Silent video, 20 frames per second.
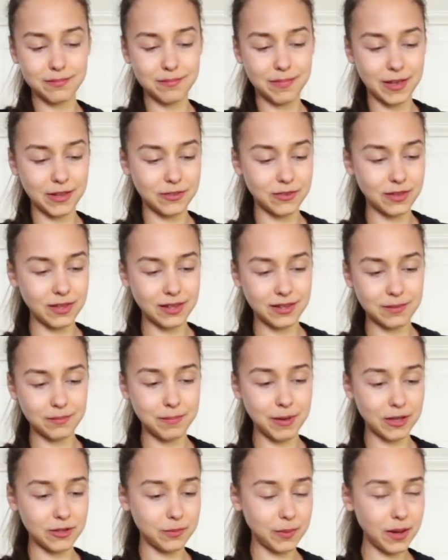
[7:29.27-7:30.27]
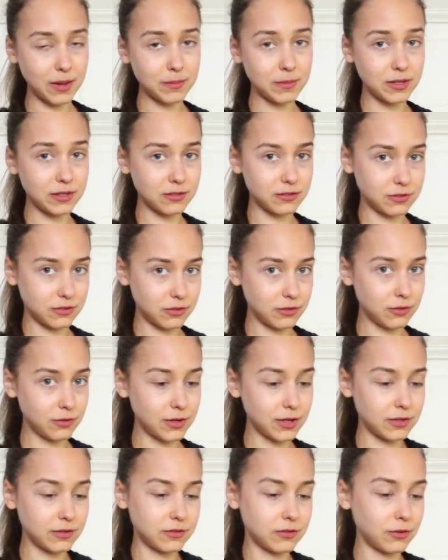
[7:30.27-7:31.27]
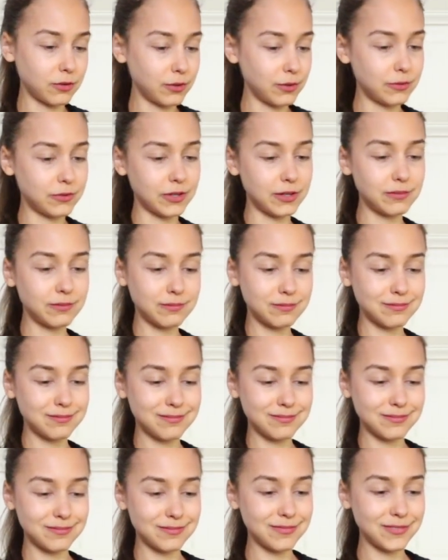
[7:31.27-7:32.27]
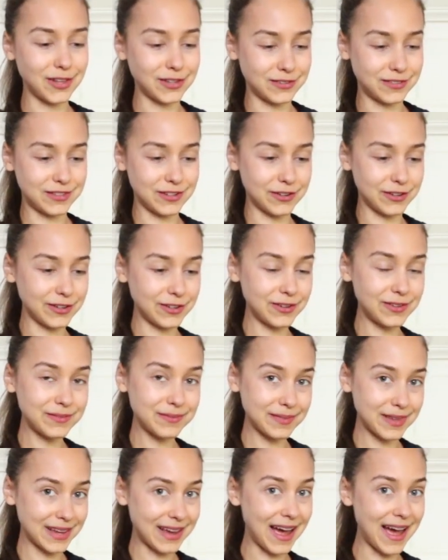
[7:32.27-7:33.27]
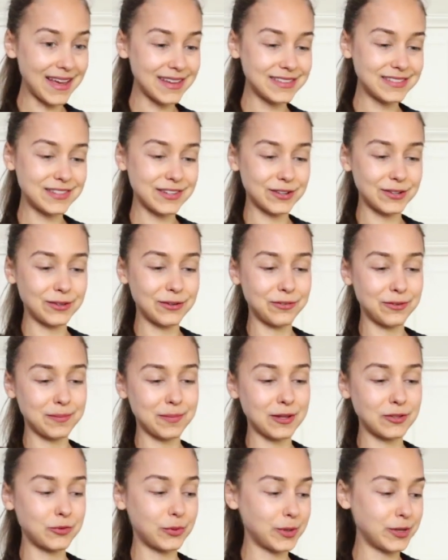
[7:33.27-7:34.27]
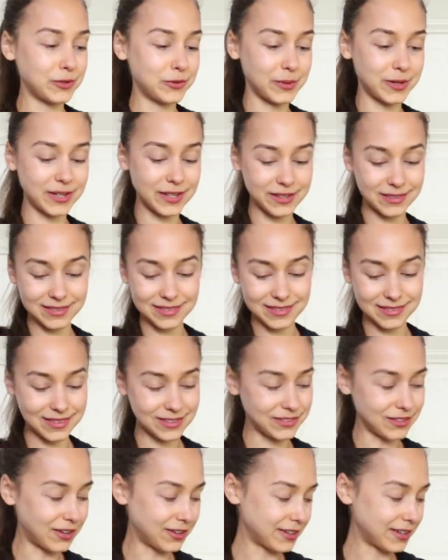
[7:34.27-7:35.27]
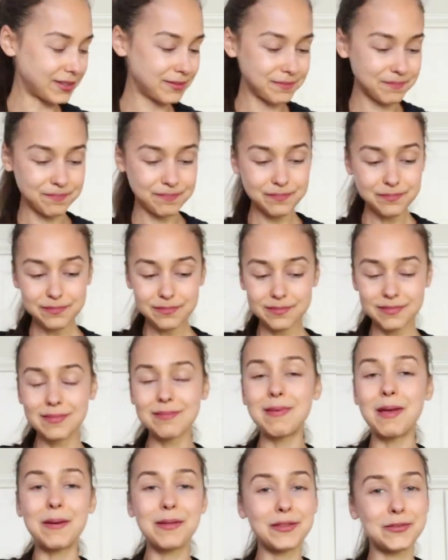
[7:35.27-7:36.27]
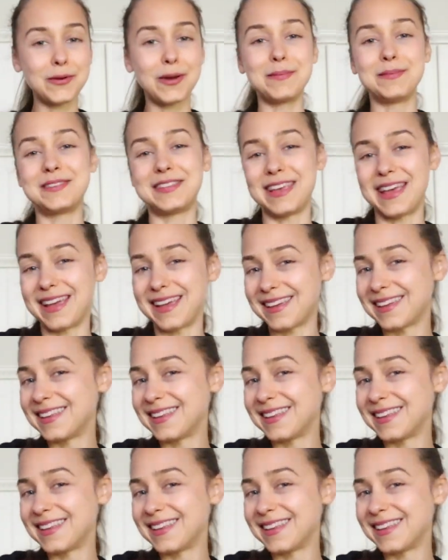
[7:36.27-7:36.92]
Best by means you can still use it. Like cereal. Like, I eat cereal from like 2020. It's all good. Maybe that's what I'm saying.